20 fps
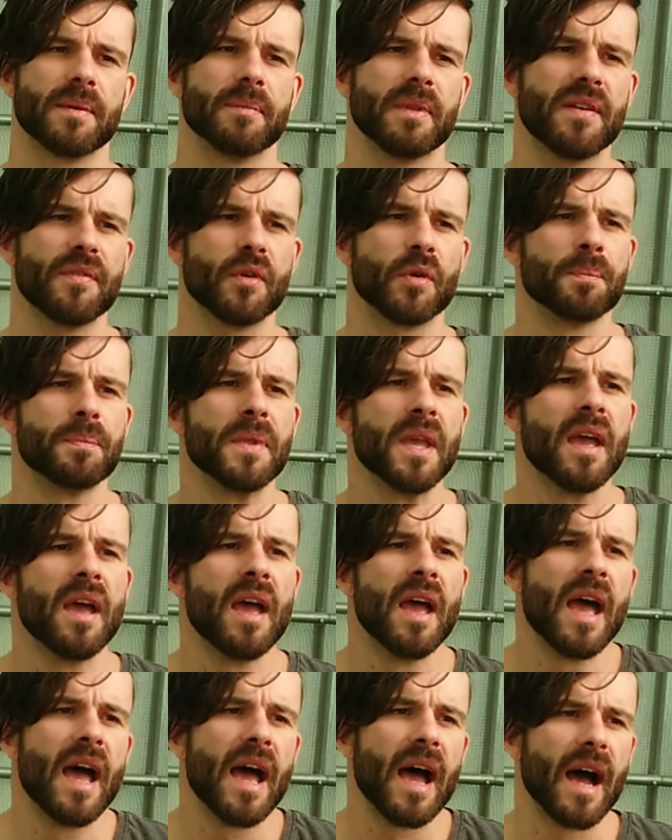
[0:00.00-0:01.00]
level.
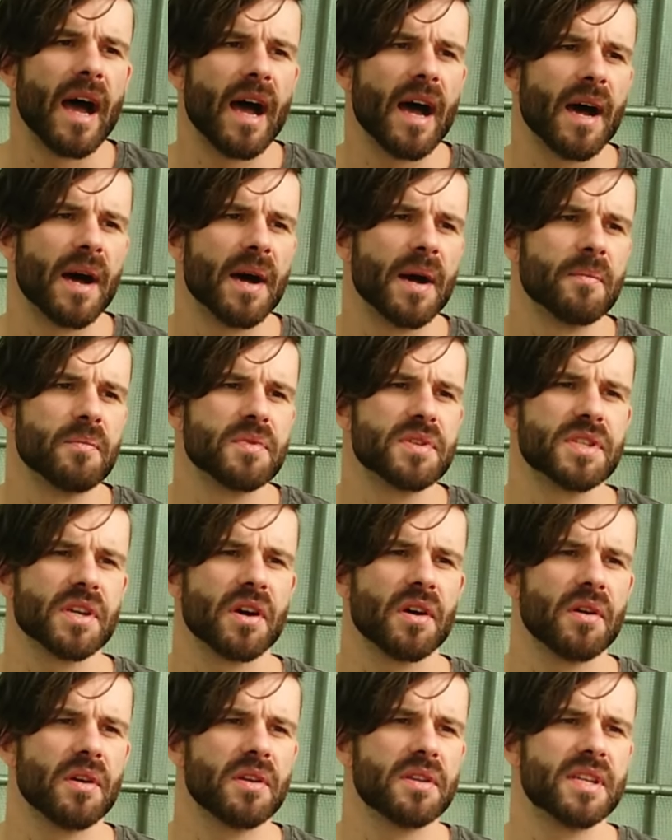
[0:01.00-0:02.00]

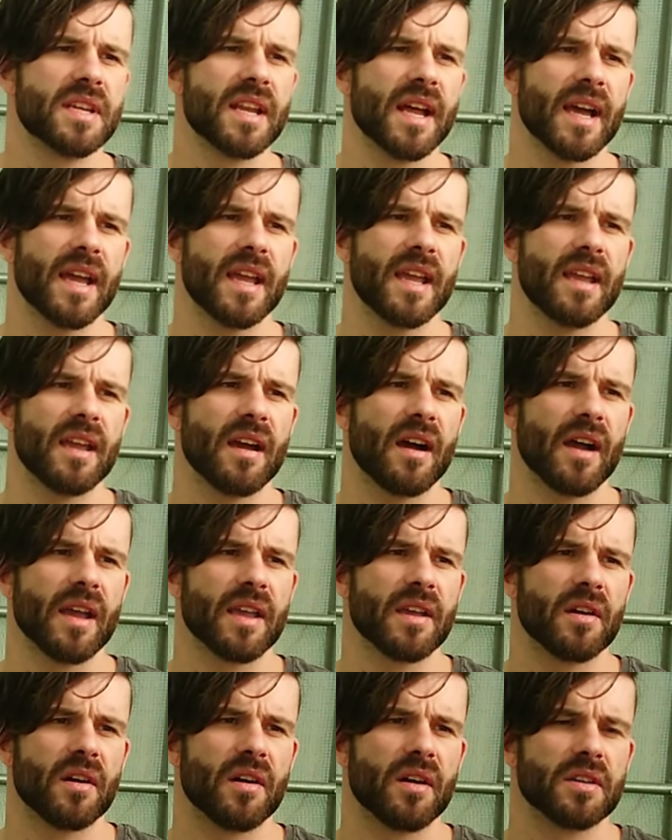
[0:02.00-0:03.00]
So today I
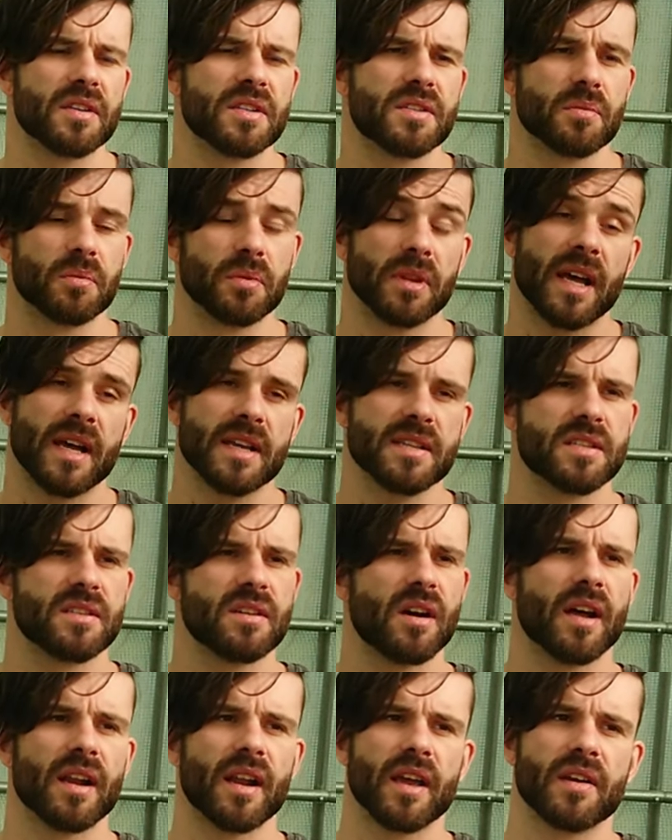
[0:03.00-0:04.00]
got, well last
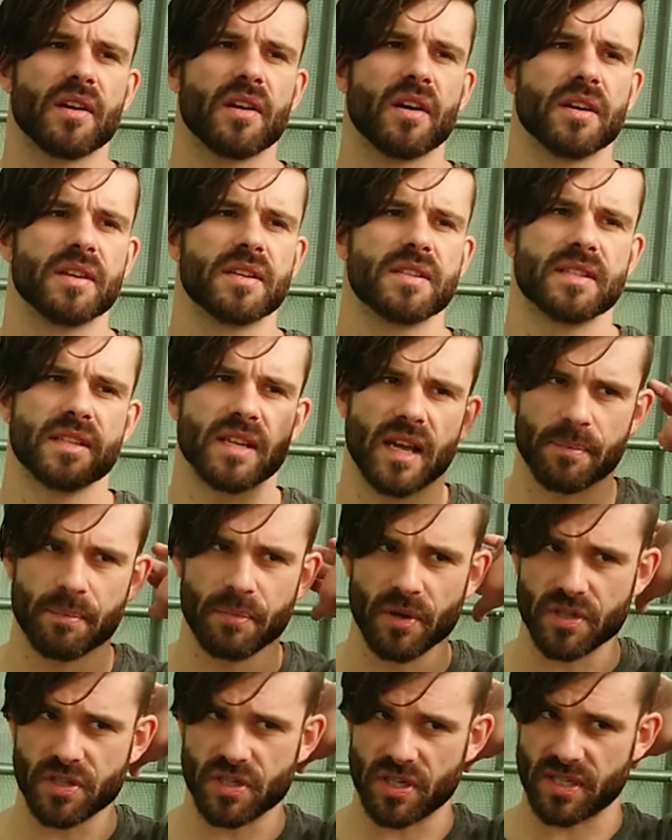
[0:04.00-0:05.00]
night I
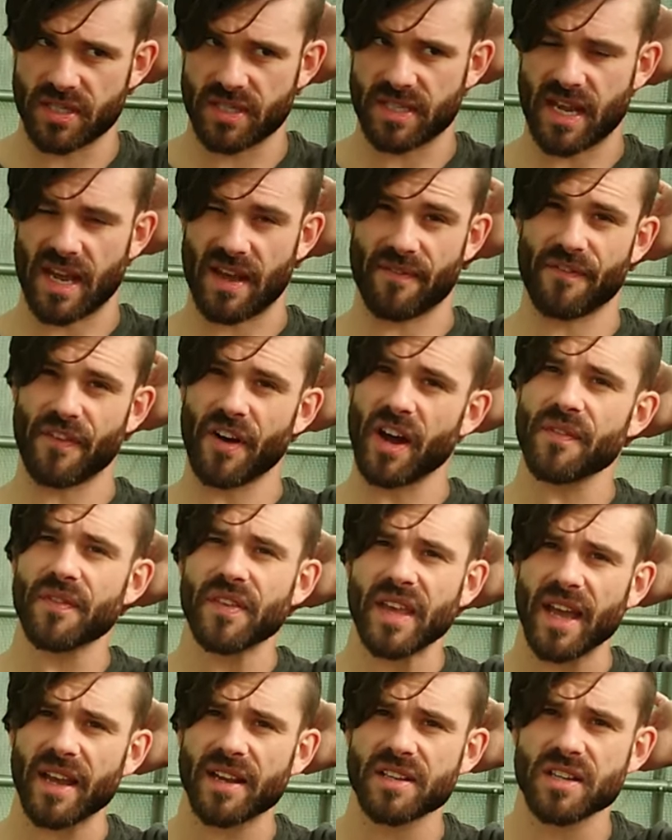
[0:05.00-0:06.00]
purchased 5
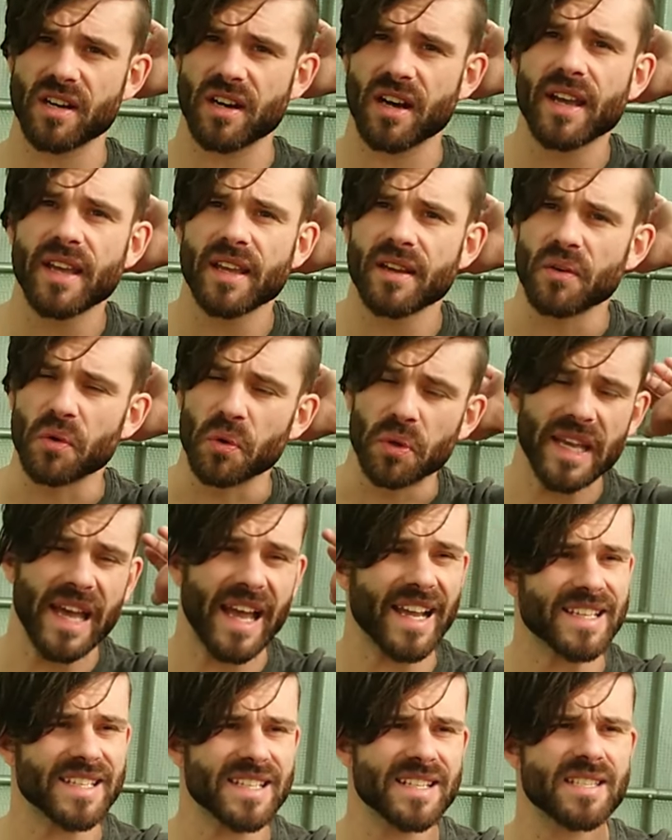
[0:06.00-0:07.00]
cacti or
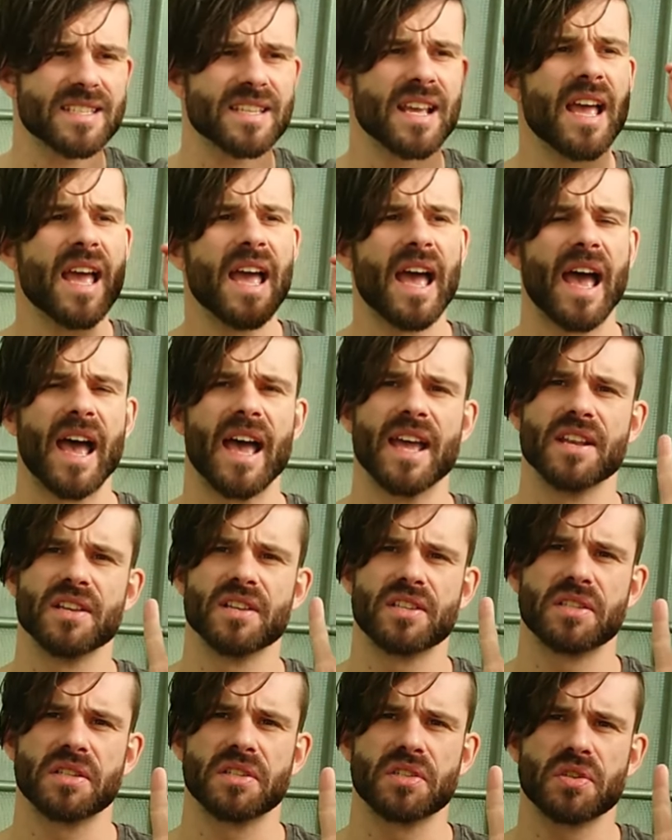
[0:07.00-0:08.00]
cactus
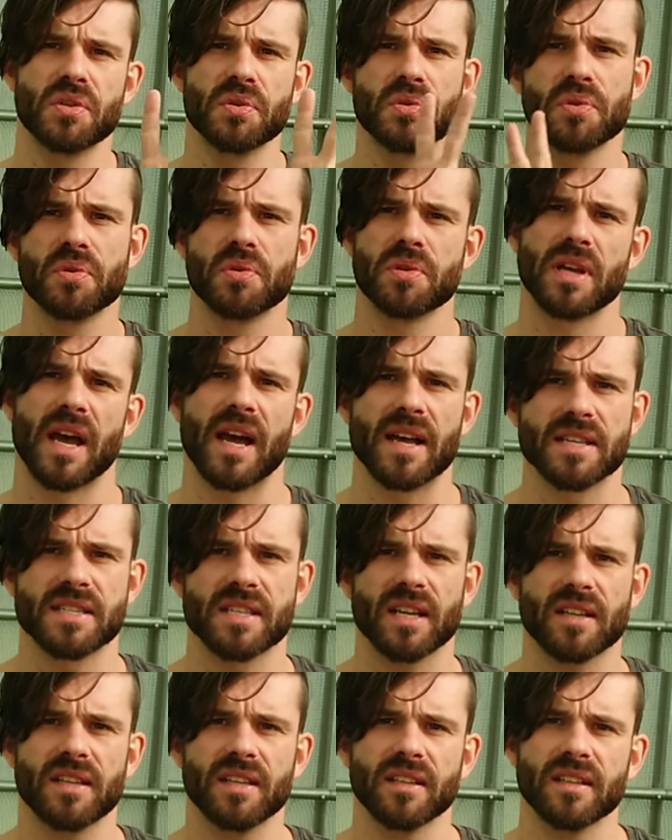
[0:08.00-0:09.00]
and 2
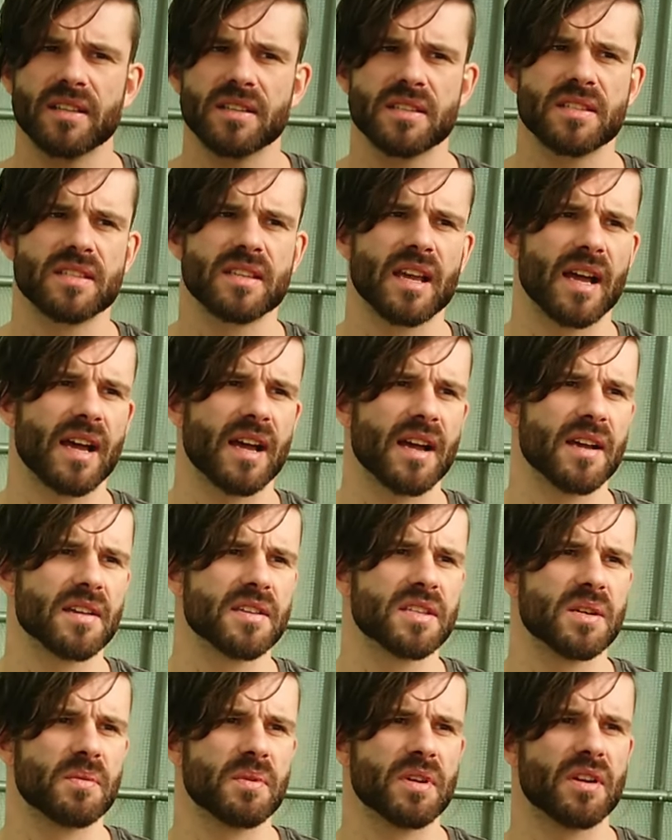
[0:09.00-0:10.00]
succulents.
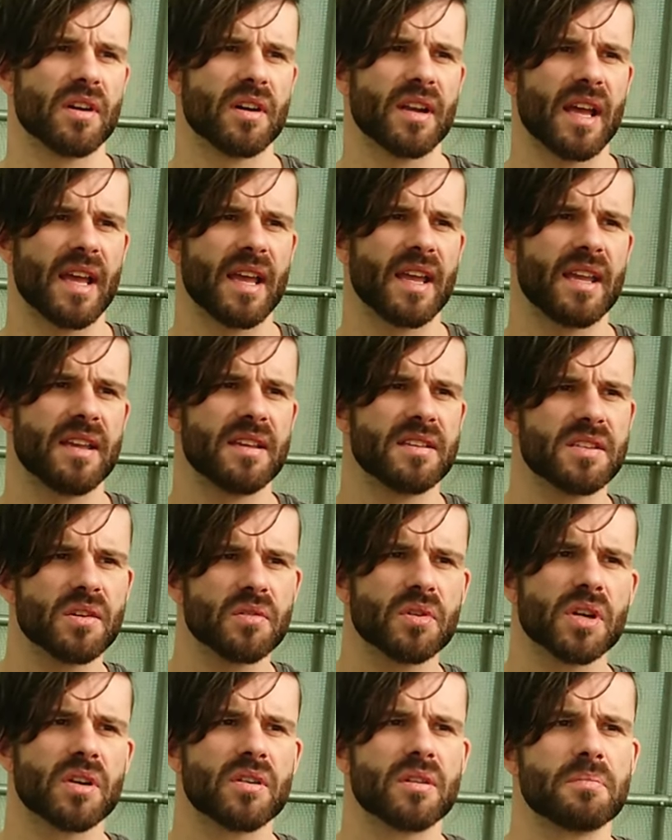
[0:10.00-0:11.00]
So we've got a
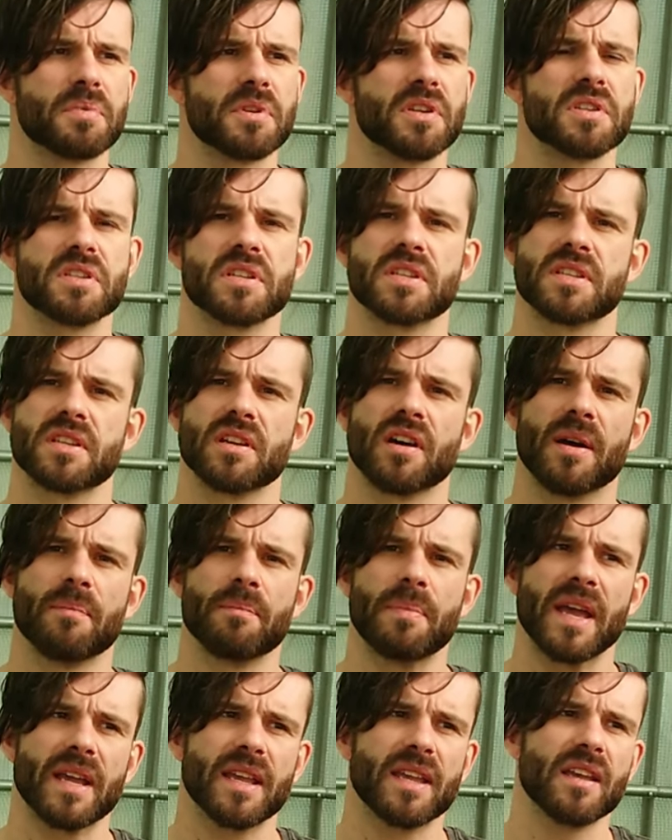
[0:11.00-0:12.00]
Sulcorebutia
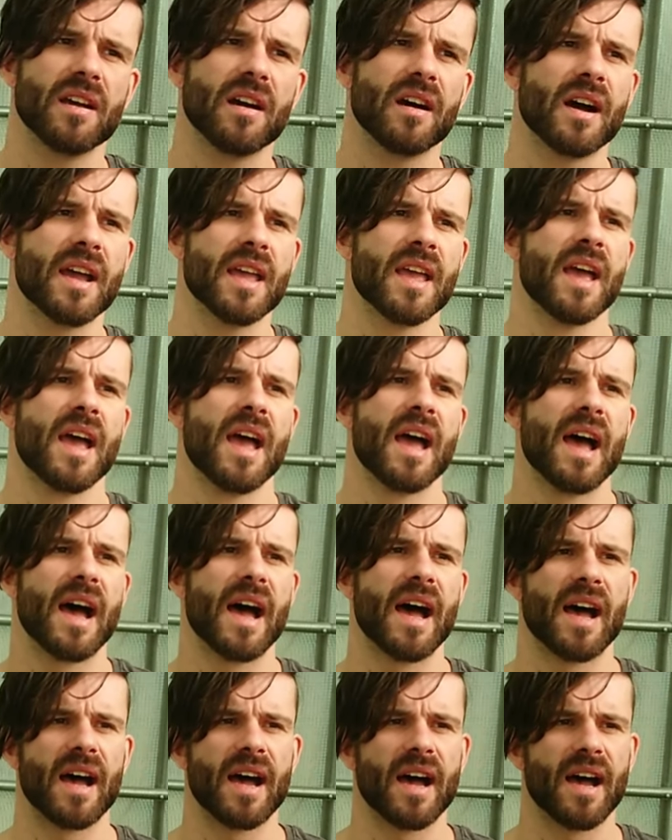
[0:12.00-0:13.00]
steinbachii,
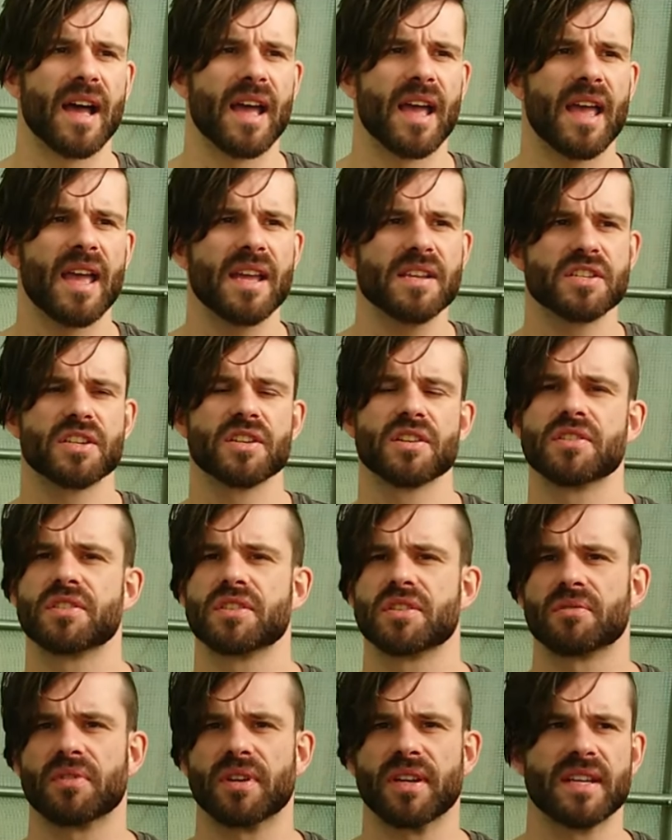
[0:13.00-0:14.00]

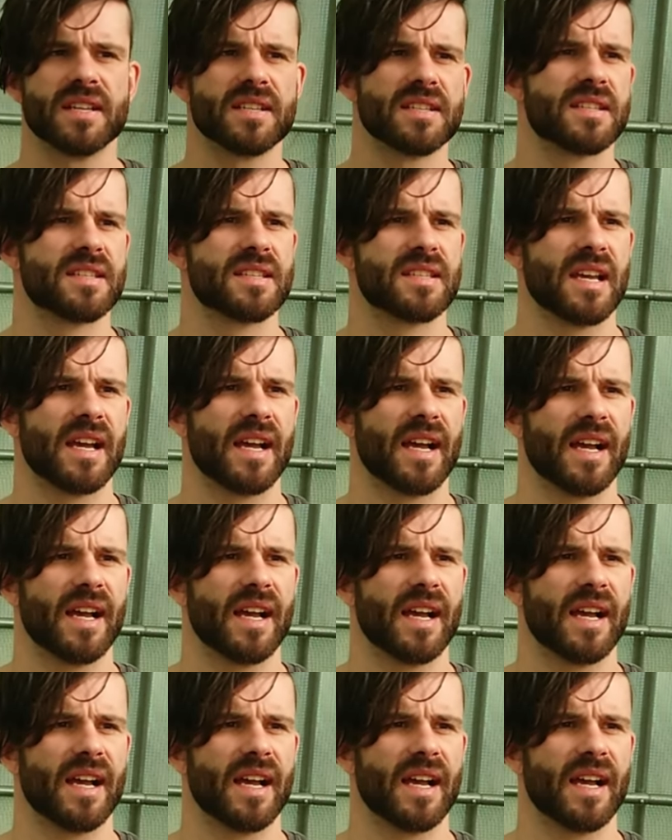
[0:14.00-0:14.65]
Echinocereus